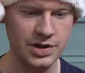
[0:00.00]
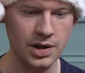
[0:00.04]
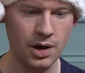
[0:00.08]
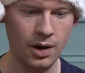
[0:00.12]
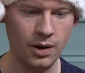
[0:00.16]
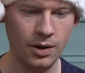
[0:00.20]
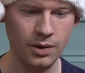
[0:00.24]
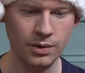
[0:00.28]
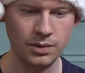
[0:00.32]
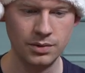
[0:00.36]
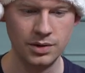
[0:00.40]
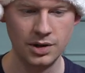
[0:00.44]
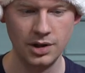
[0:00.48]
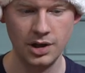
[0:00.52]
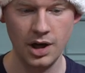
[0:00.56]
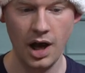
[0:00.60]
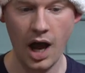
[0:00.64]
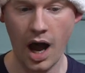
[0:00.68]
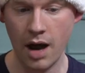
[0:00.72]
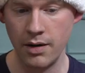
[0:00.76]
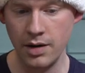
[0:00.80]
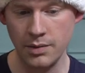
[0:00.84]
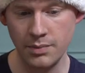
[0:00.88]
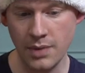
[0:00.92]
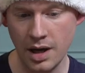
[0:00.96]
So,
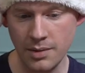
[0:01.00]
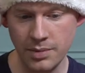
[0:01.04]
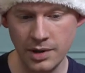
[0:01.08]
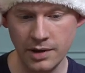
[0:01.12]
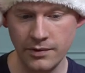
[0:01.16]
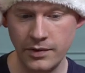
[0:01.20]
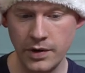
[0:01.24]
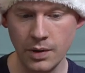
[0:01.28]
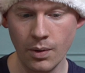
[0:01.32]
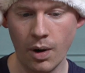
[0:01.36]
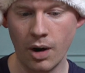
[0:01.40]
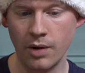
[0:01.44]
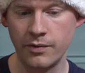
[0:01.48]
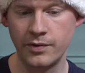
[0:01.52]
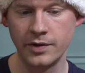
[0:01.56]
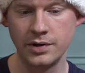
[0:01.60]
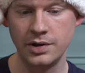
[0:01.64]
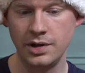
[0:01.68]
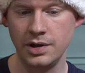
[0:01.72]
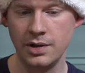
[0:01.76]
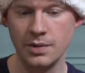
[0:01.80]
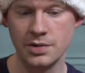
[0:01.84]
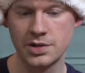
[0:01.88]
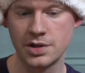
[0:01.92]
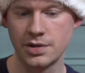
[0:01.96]
I mean, maybe if you offered
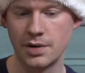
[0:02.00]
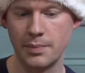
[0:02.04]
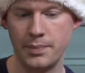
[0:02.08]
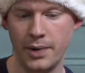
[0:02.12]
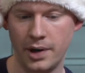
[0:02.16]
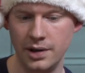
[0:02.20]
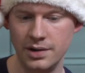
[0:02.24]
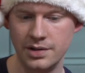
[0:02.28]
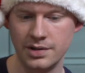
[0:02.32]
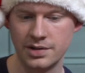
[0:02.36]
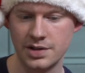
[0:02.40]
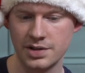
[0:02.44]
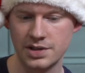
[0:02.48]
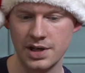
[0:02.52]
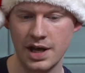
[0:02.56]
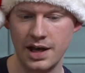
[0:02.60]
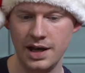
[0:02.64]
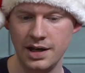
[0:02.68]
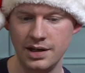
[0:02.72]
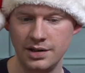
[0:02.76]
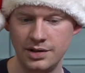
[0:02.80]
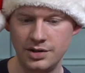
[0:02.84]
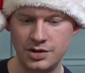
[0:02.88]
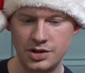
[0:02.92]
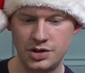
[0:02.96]
the user a button to
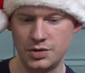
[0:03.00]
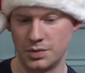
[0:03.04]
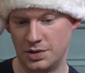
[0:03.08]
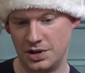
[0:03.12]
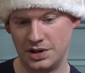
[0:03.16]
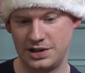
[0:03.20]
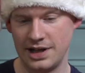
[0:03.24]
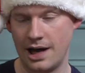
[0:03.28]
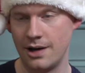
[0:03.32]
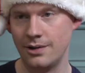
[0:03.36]
say, do you